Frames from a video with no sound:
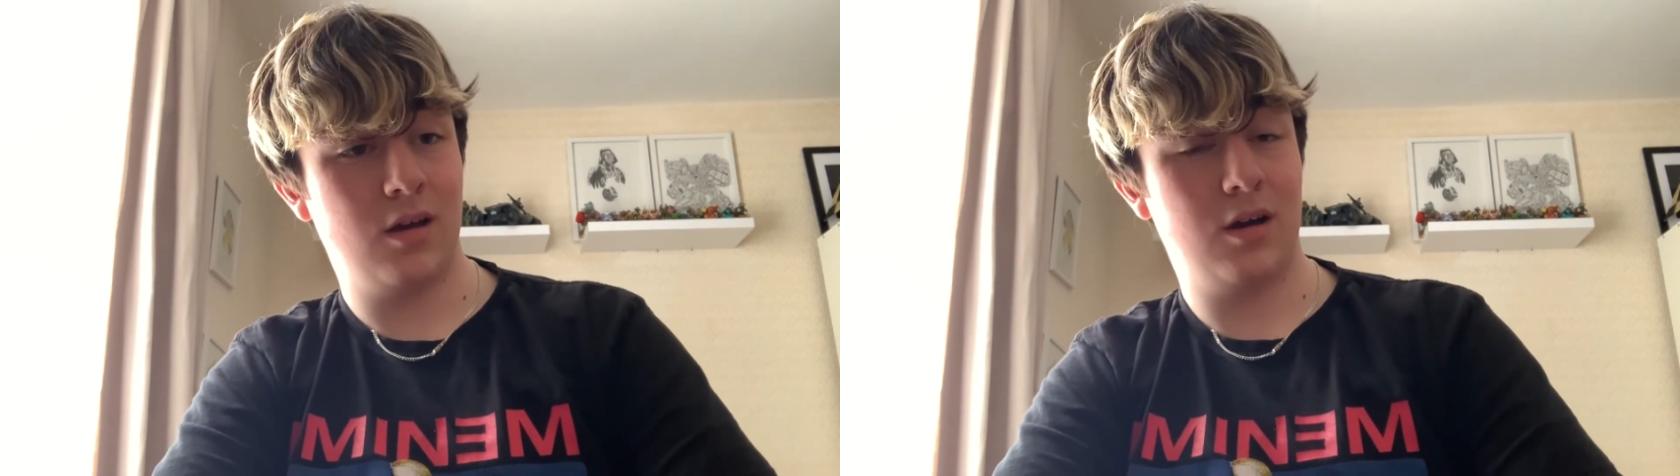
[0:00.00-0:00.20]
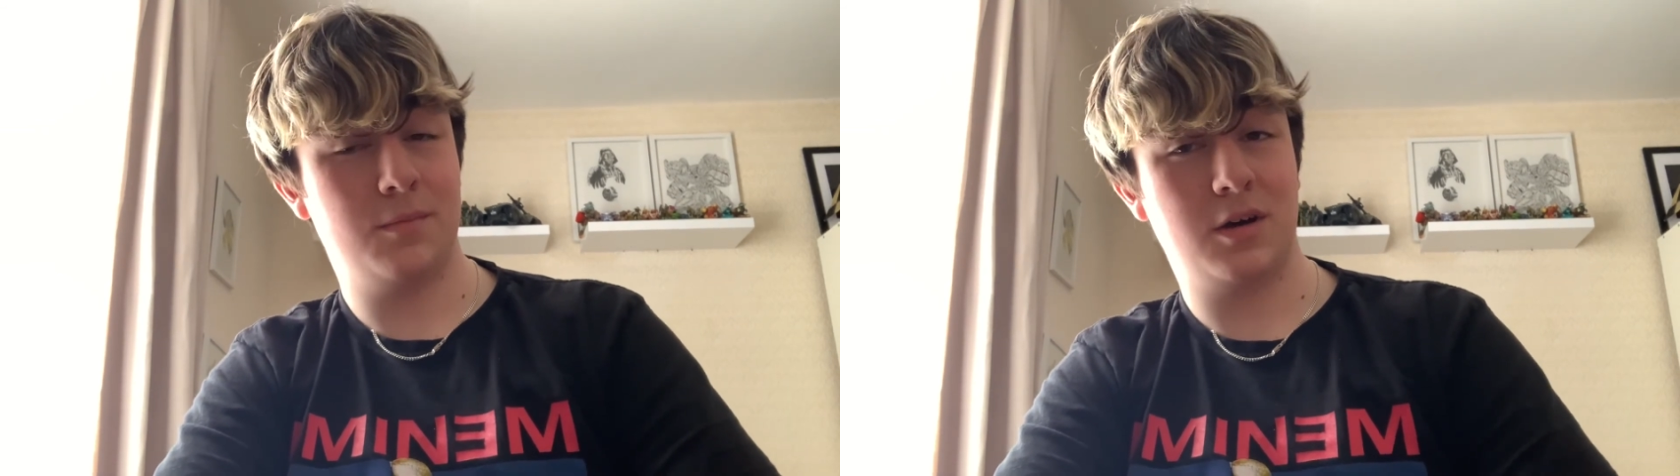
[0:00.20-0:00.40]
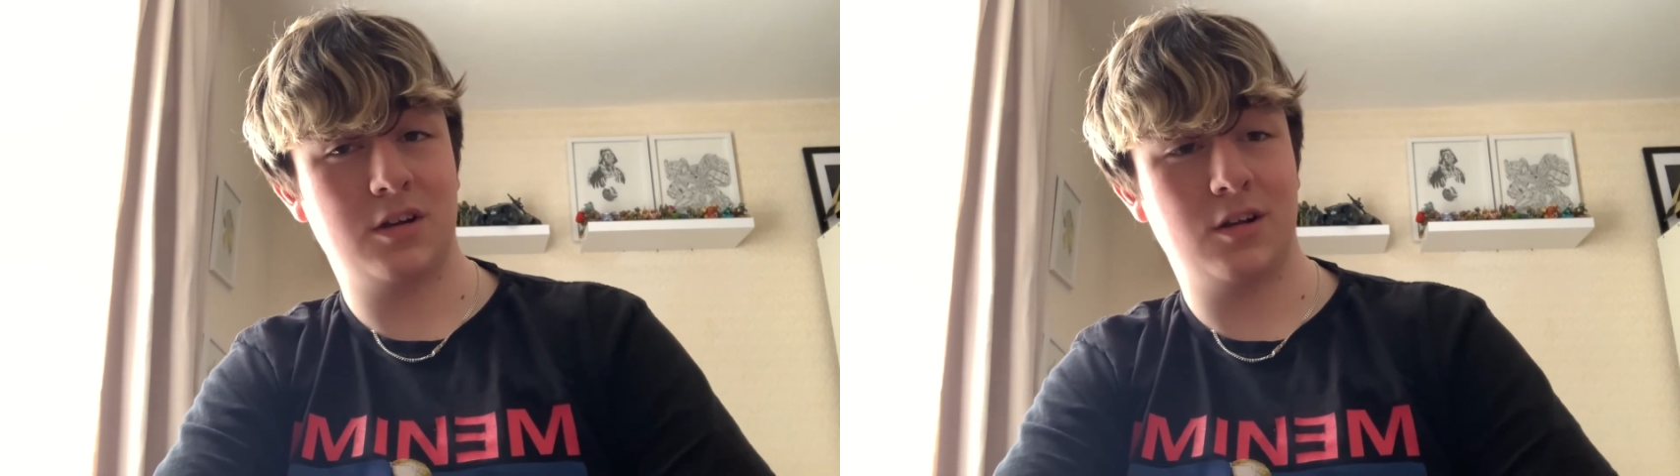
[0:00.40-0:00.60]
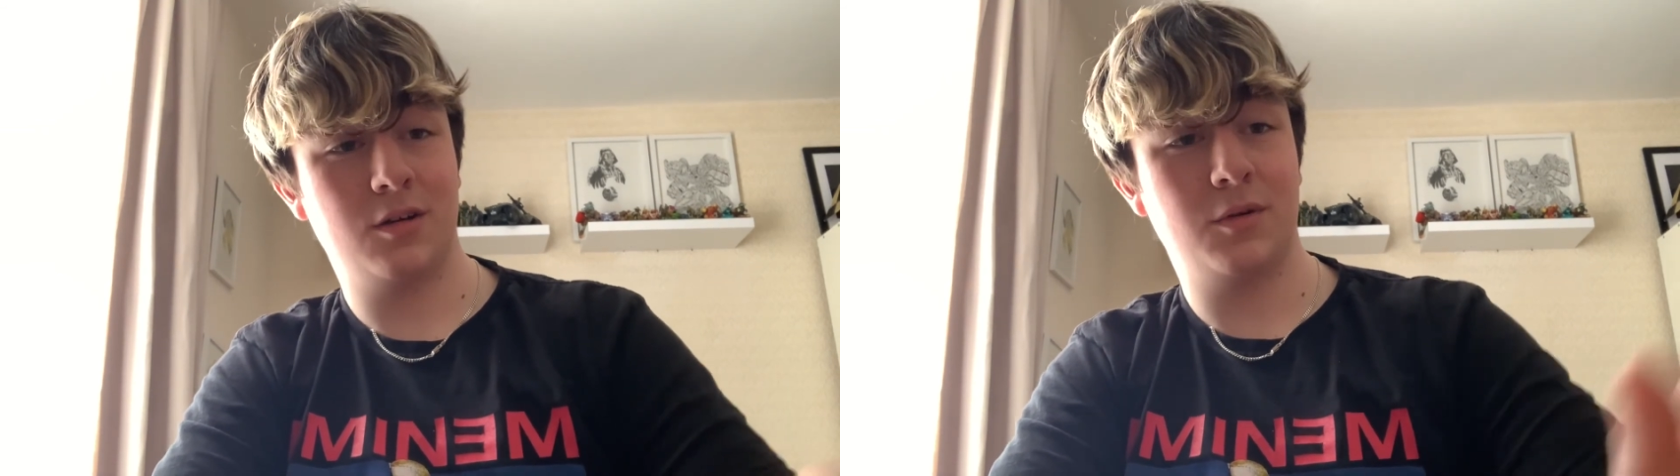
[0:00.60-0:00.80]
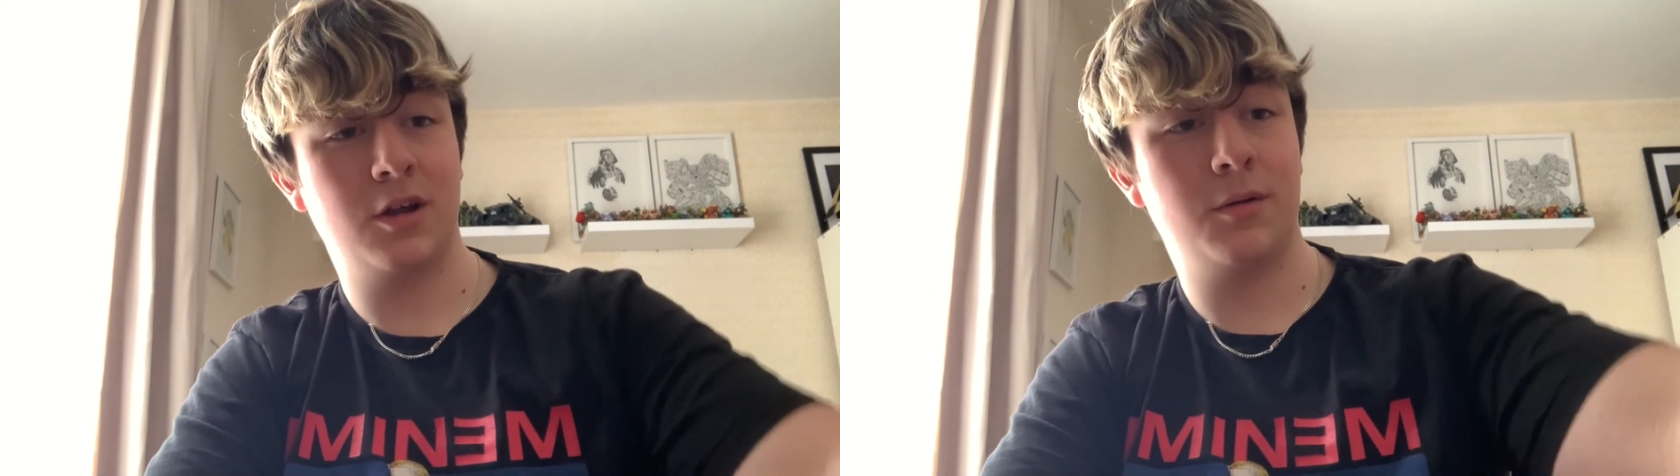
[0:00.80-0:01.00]
I don't know
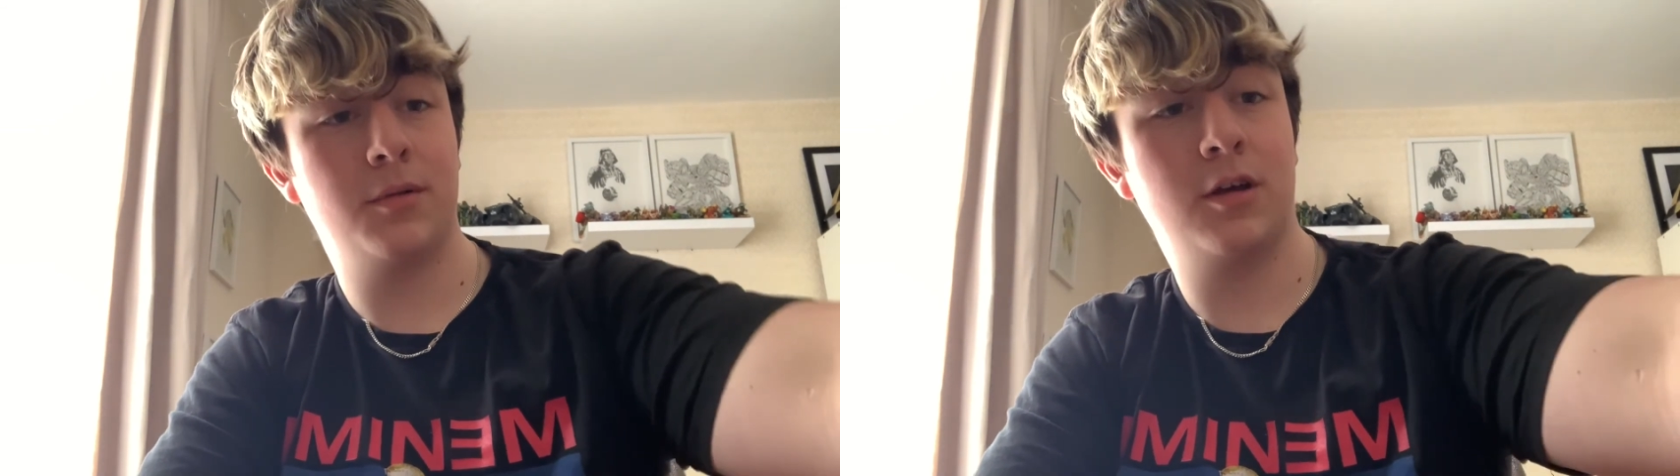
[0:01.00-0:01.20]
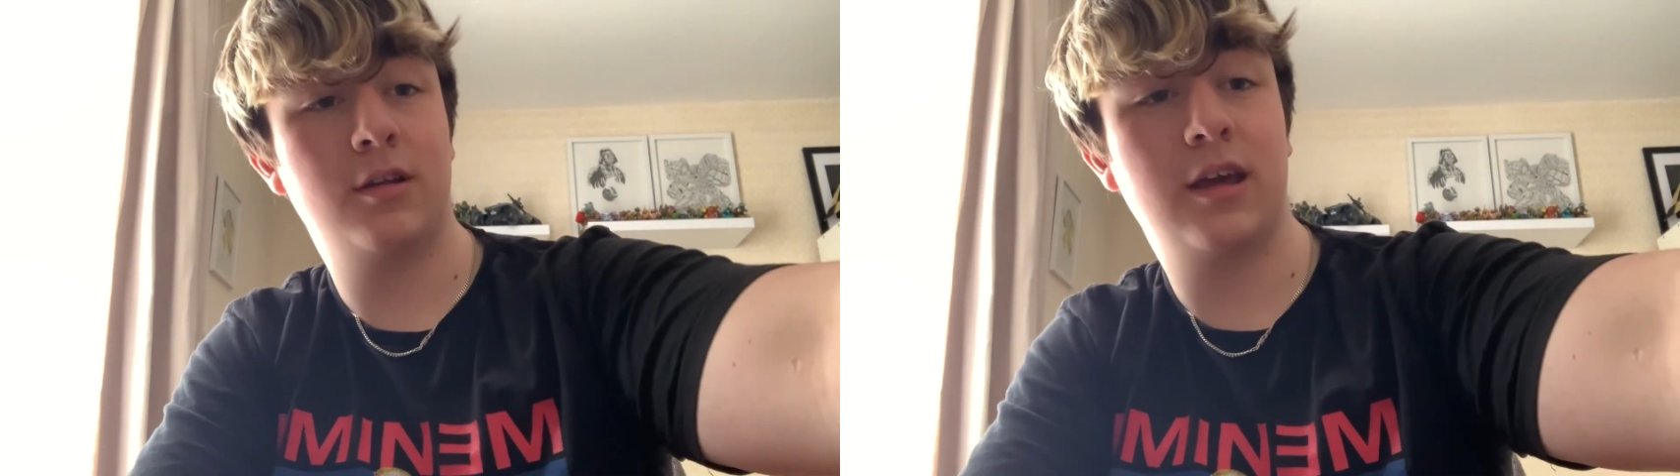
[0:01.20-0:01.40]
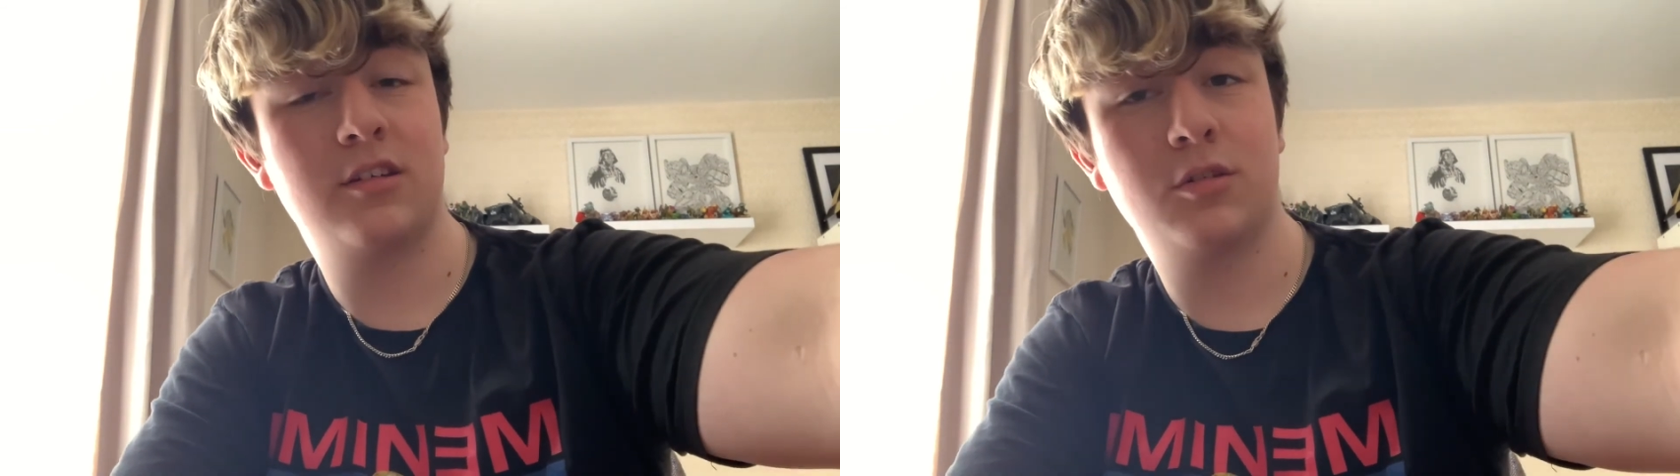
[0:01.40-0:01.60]
when I'll upload next.